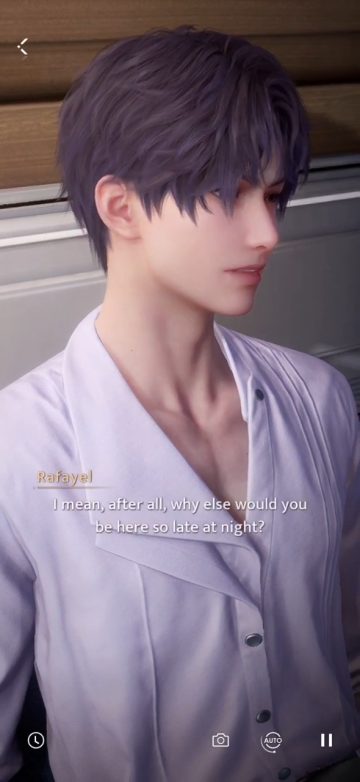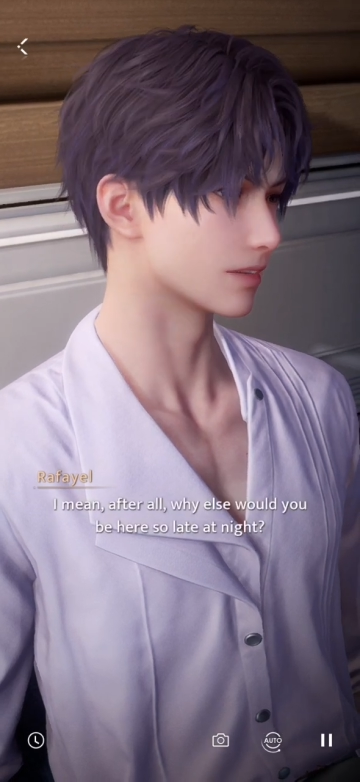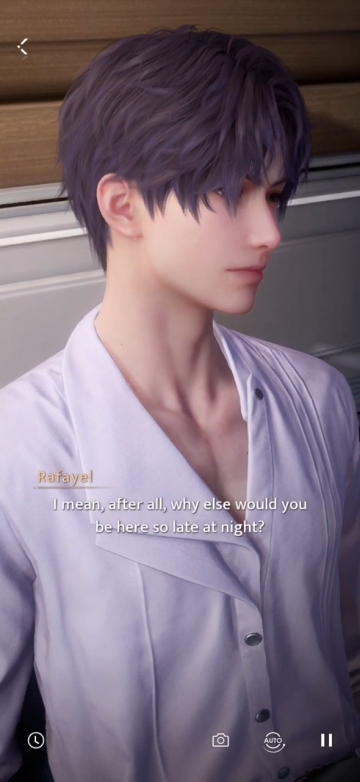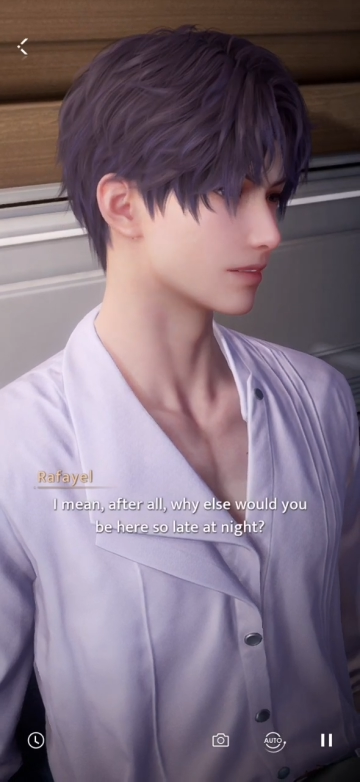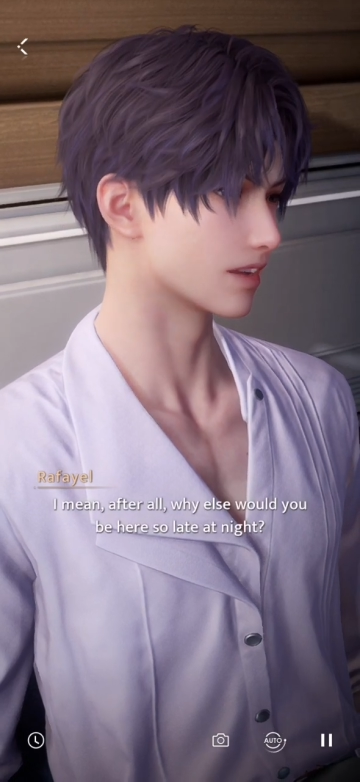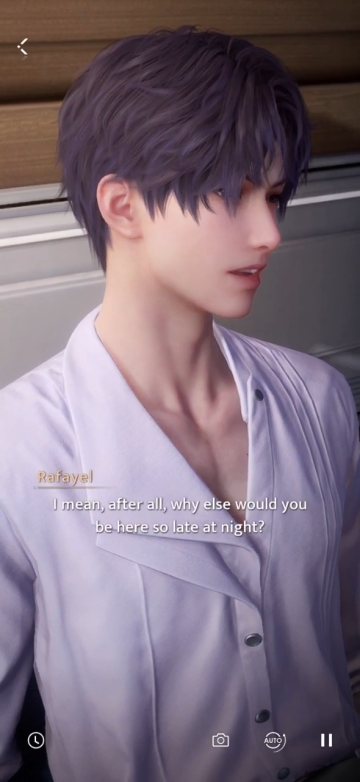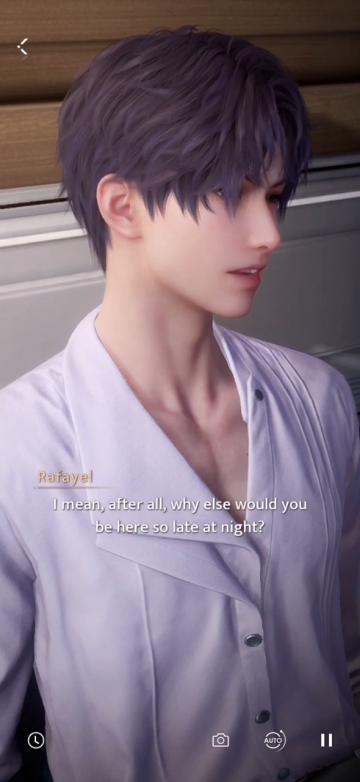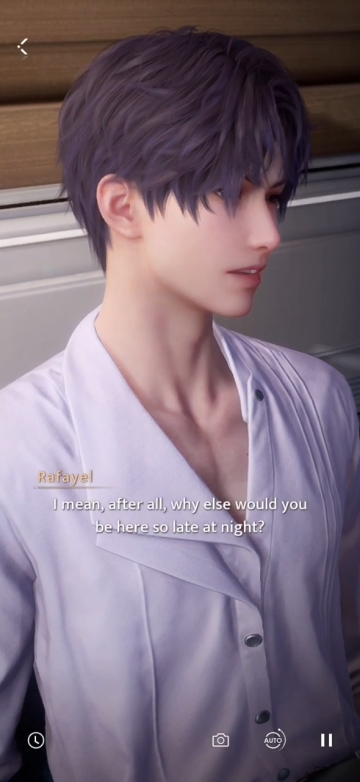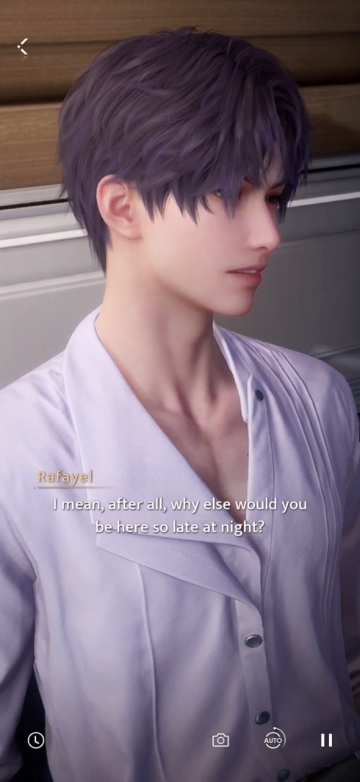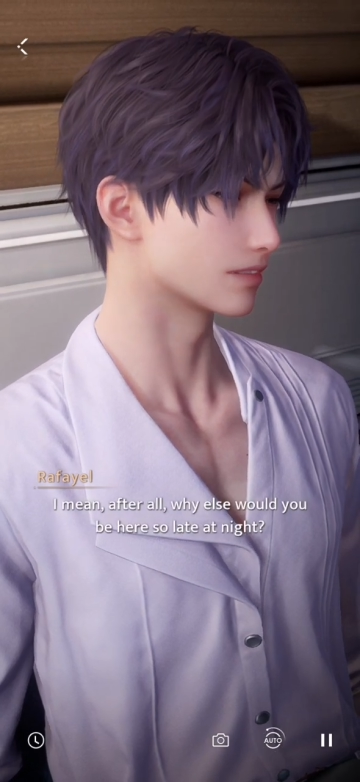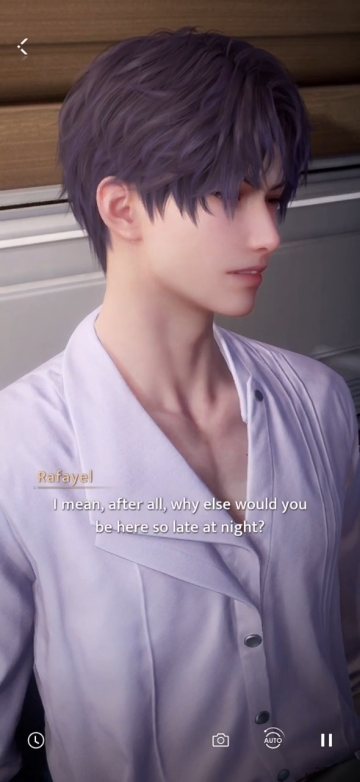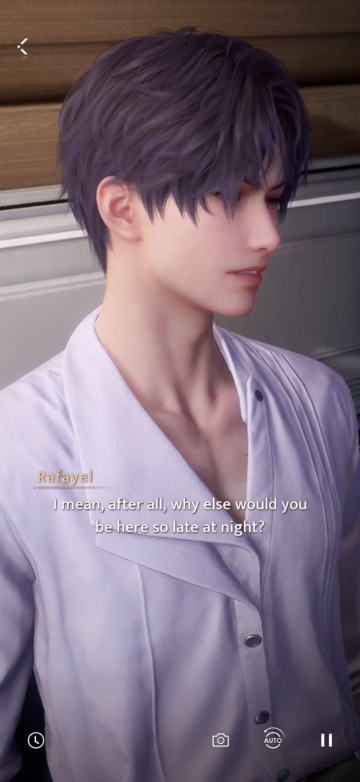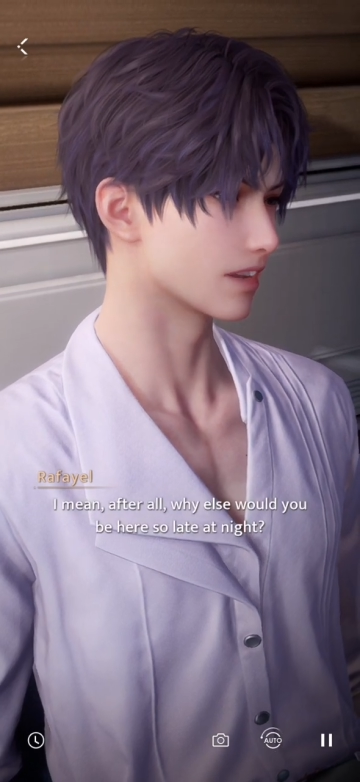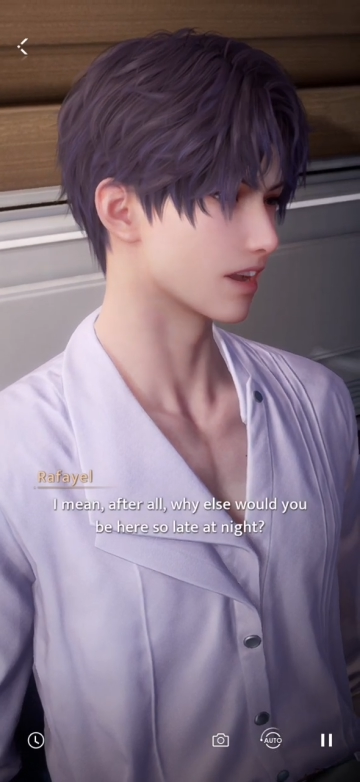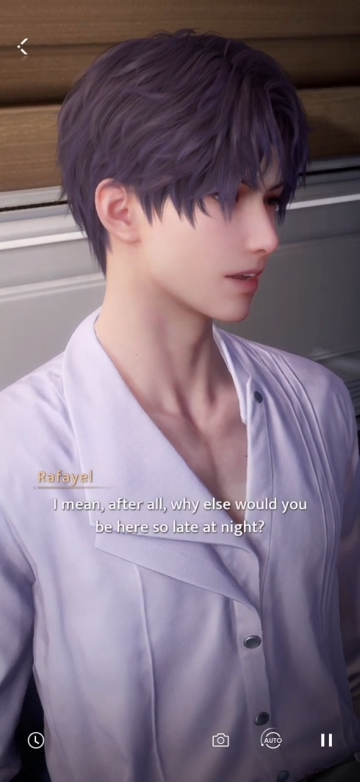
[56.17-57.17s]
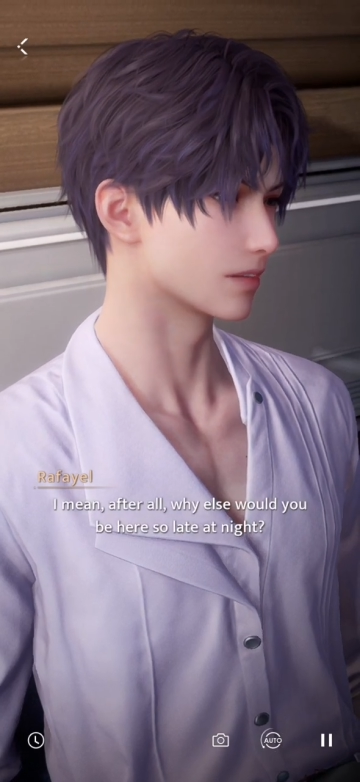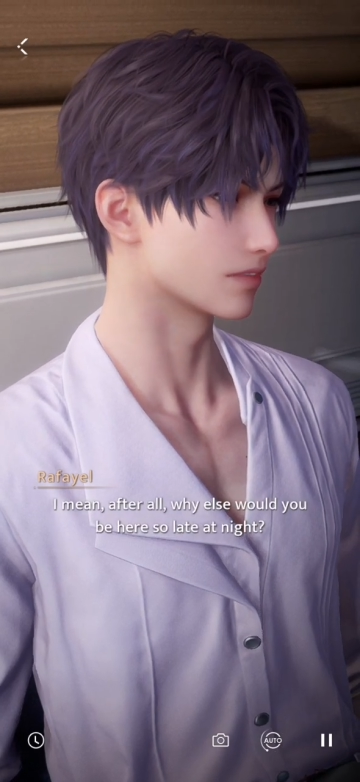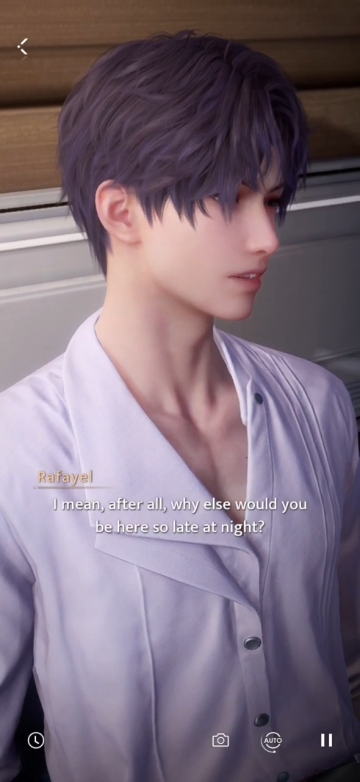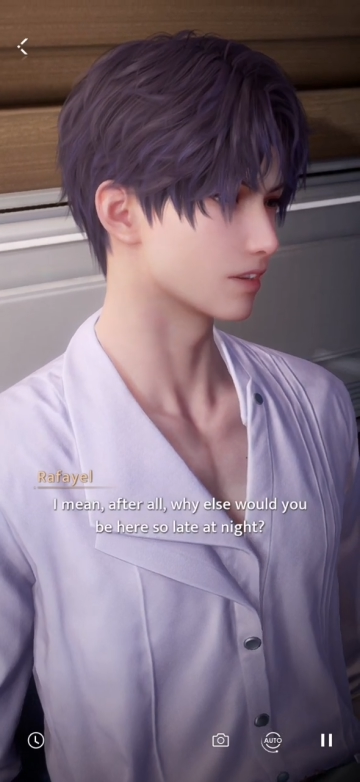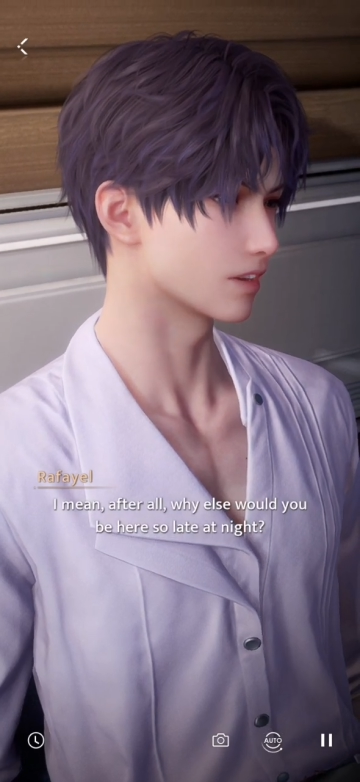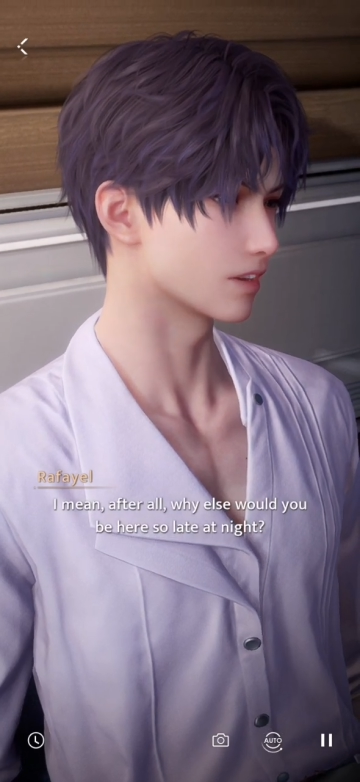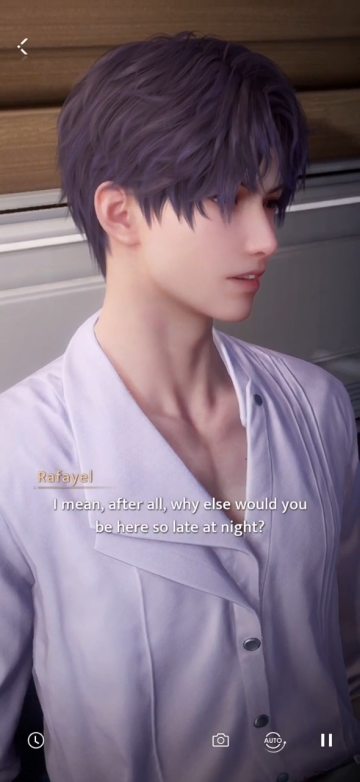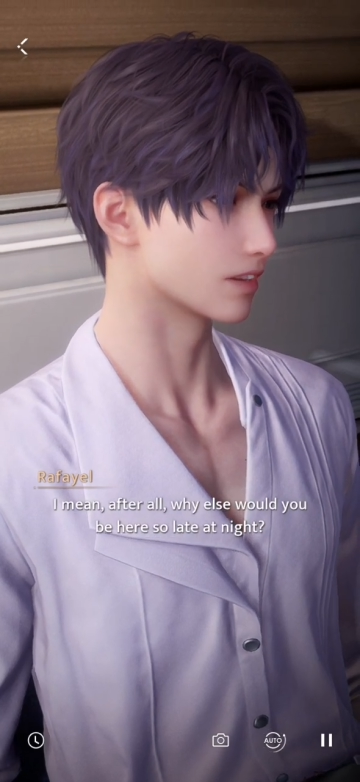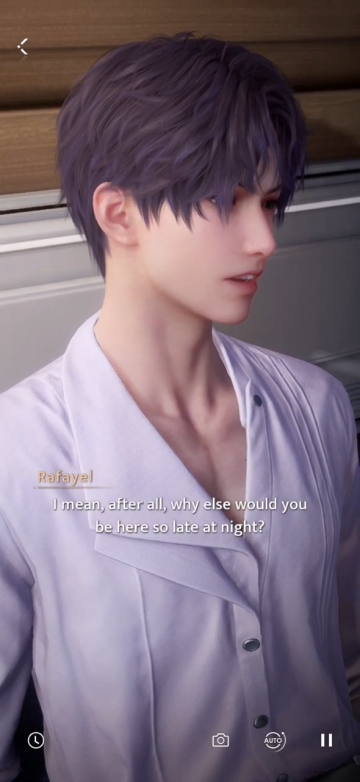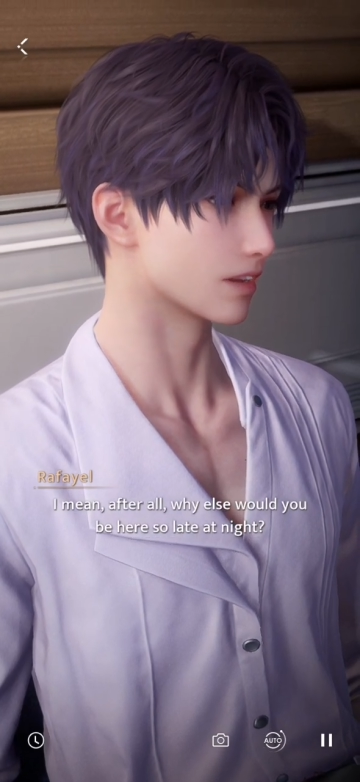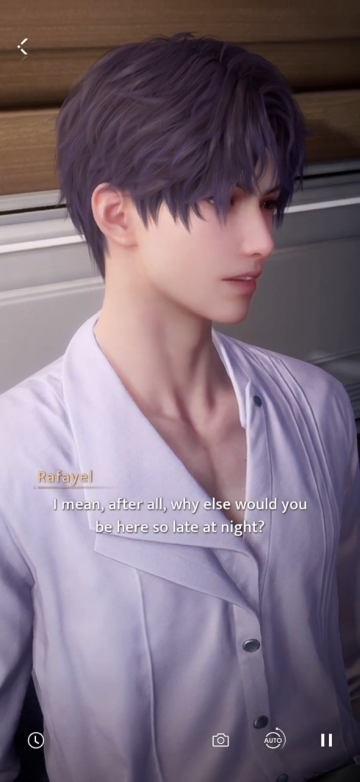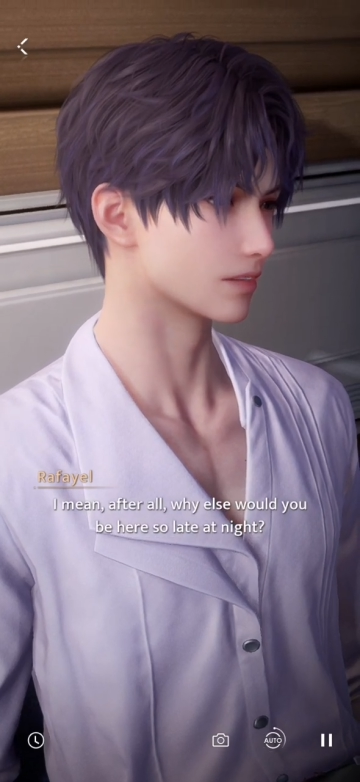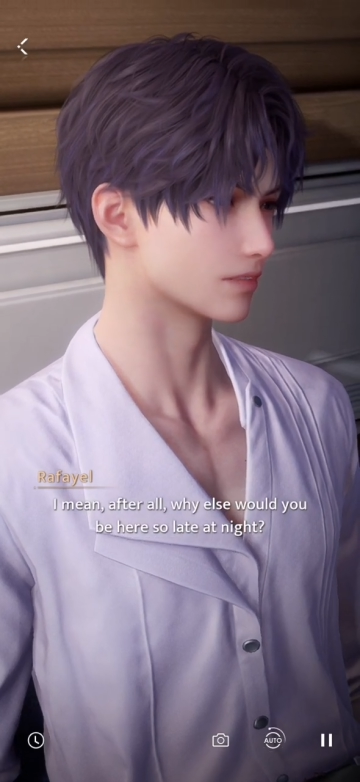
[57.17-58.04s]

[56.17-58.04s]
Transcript: I mean, after all,